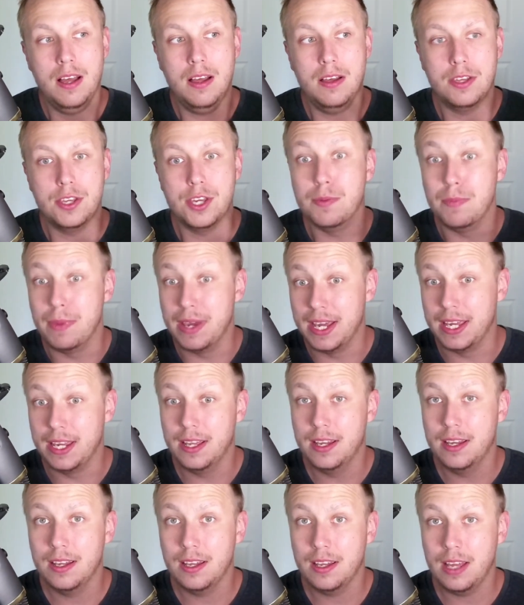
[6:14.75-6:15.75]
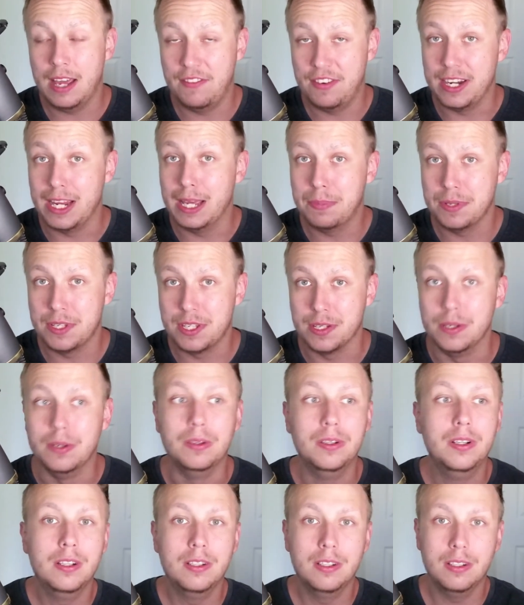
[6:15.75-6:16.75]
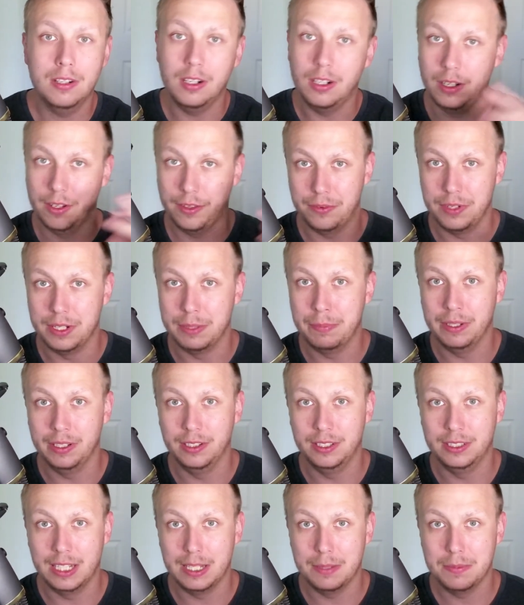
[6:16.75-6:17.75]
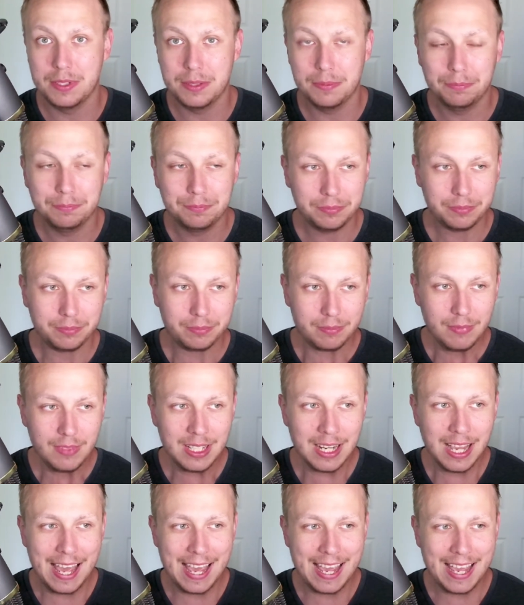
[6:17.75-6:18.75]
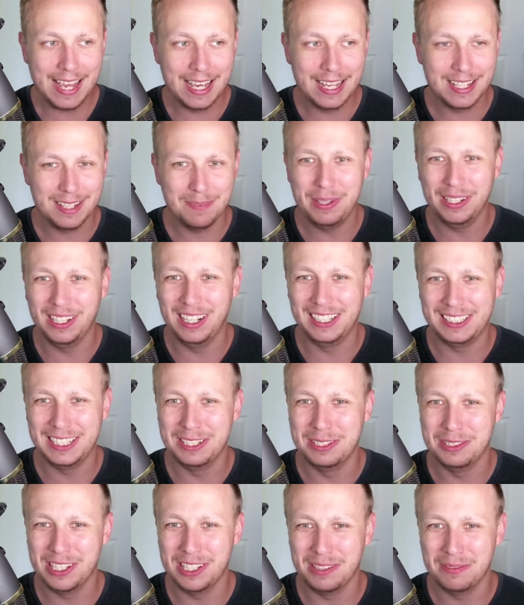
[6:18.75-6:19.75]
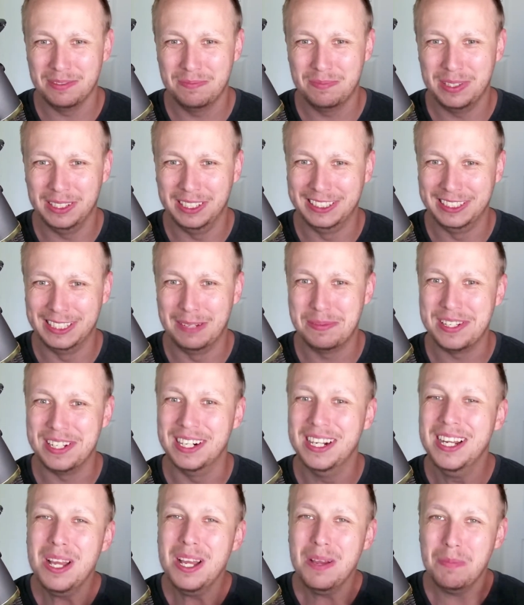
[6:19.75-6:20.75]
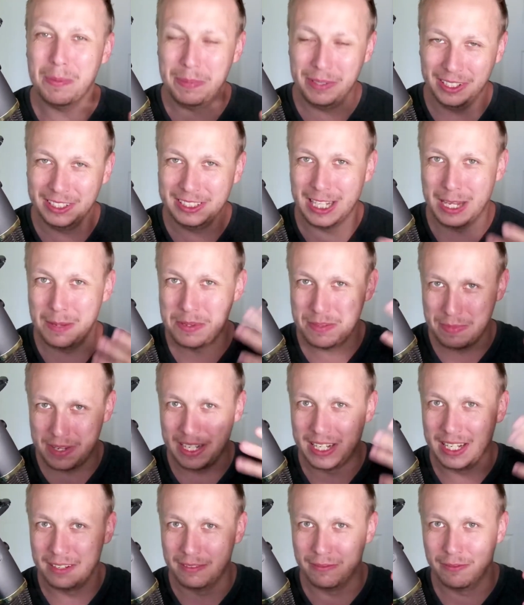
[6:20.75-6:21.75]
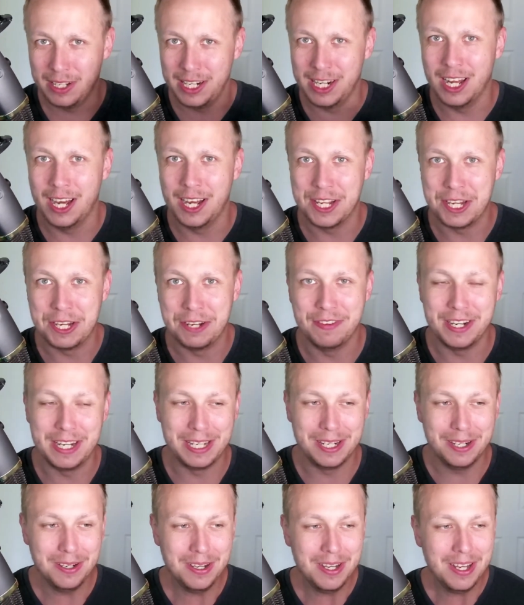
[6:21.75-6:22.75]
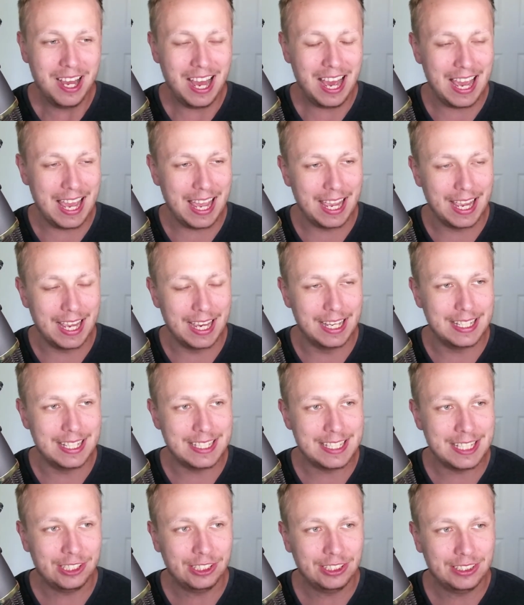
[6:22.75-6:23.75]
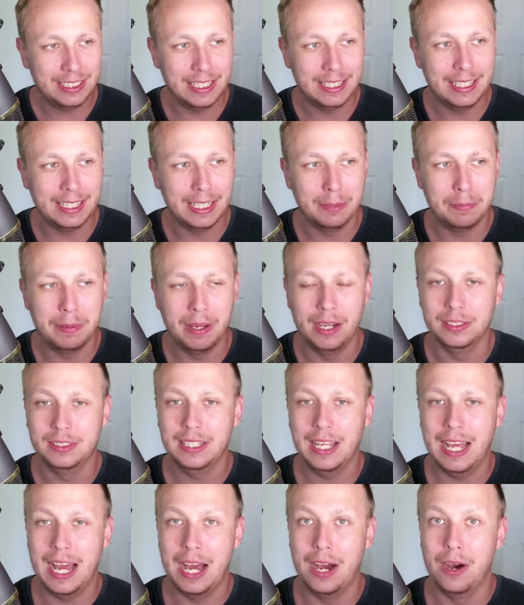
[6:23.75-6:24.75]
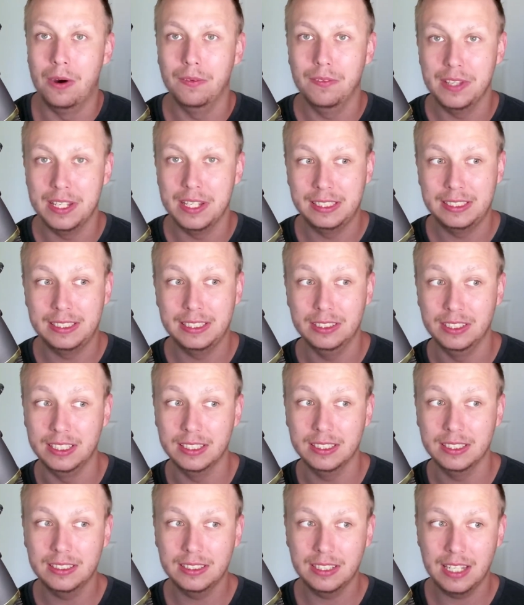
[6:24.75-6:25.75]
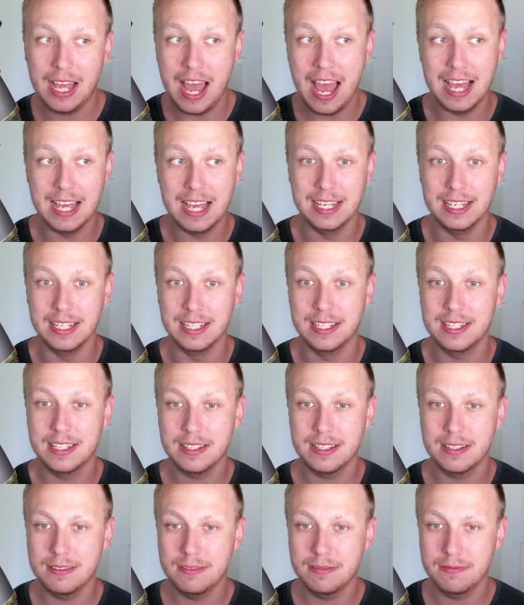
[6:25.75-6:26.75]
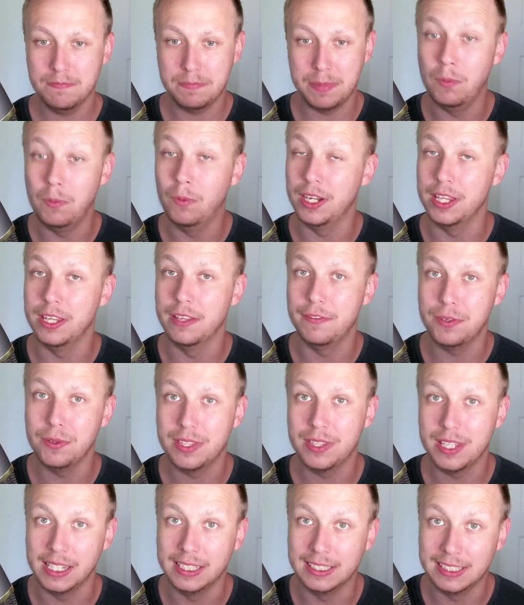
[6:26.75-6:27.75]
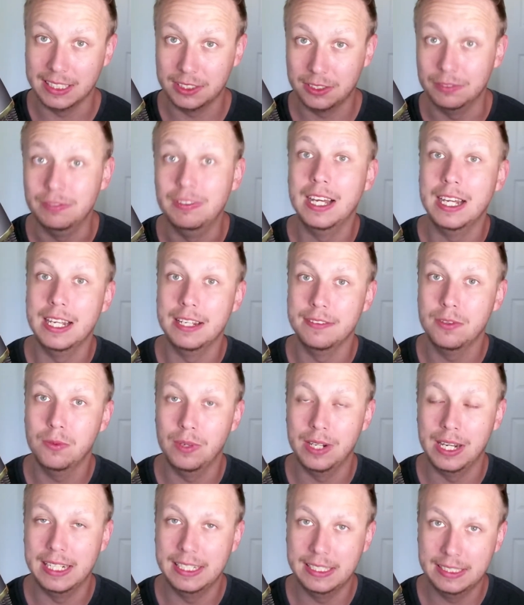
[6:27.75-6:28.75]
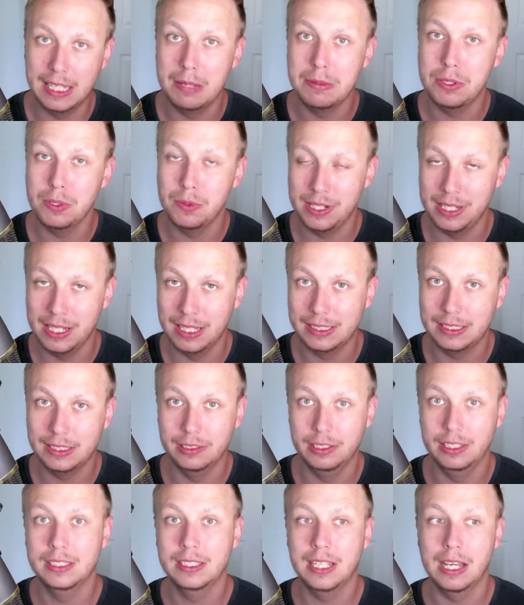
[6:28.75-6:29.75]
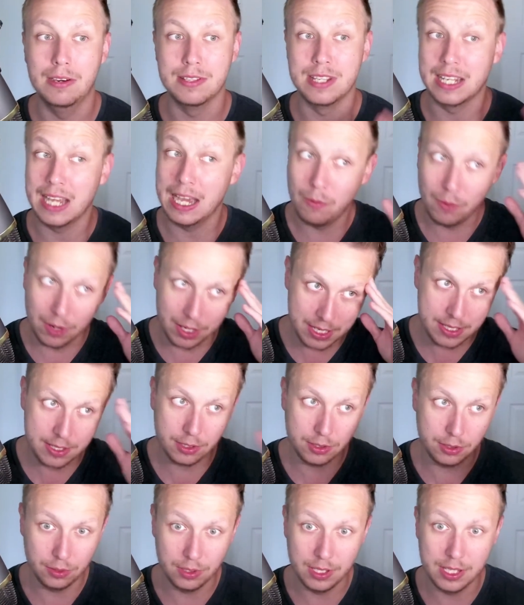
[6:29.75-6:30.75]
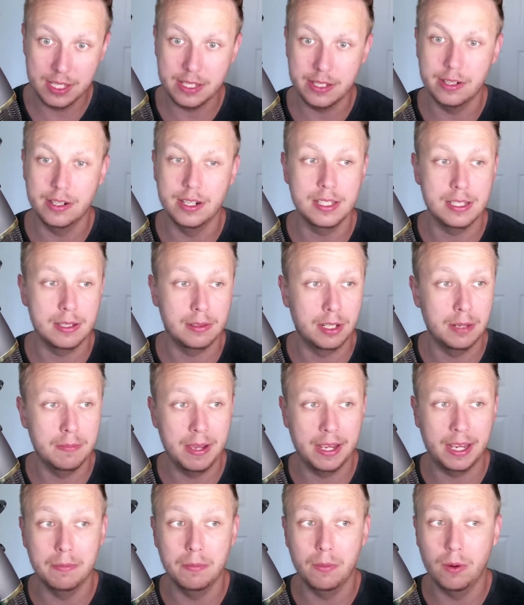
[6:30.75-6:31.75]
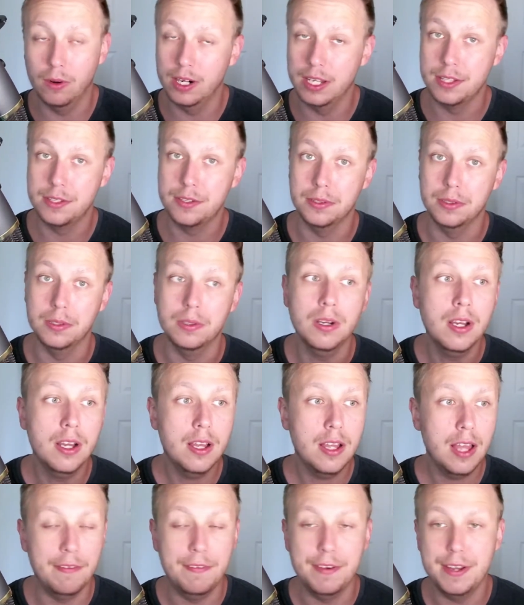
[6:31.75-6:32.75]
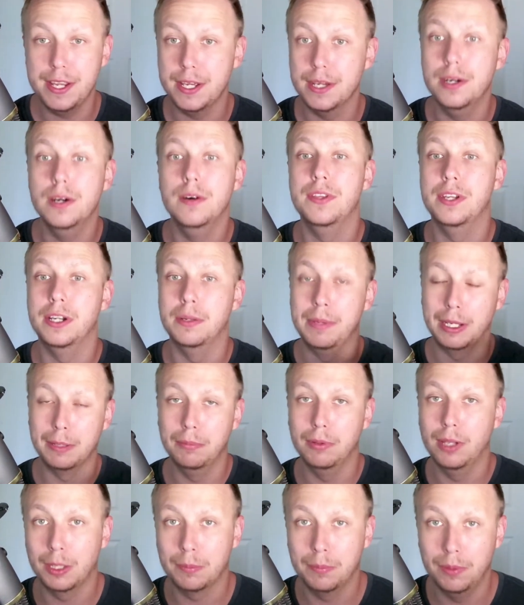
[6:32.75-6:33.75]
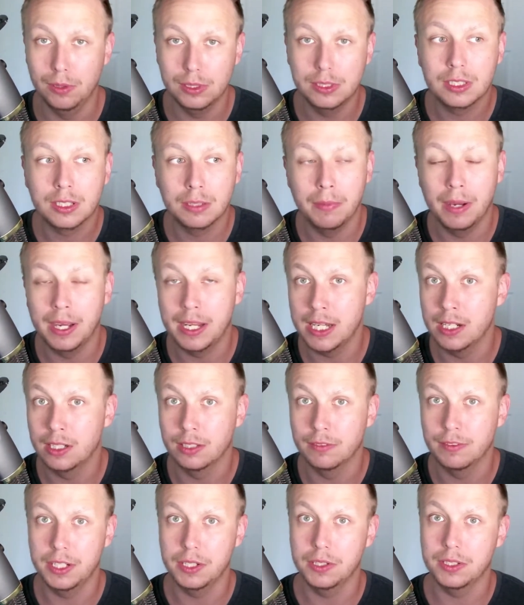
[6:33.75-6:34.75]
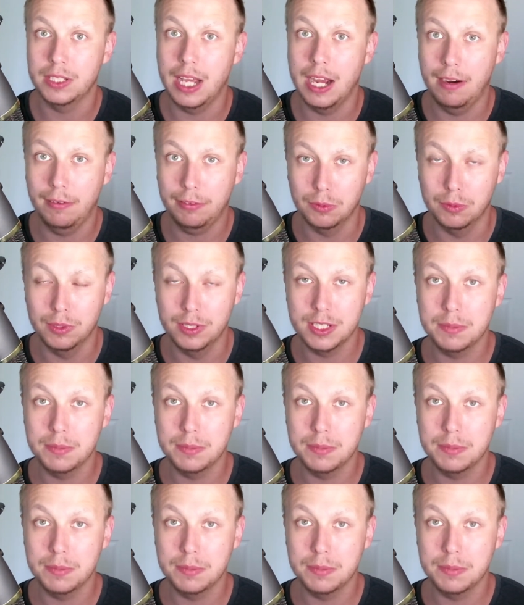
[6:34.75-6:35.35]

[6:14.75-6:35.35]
You made every episode all three pillar types and I said pillar types here, but pillar types meaning rendered audio and video. And it's interesting to think about how this series has been one of the few things that survived when I stopped doing that series. I was like, I want to still do this series. I'm going to make it more into a video, then I'll make a blog post combining all the videos afterwards.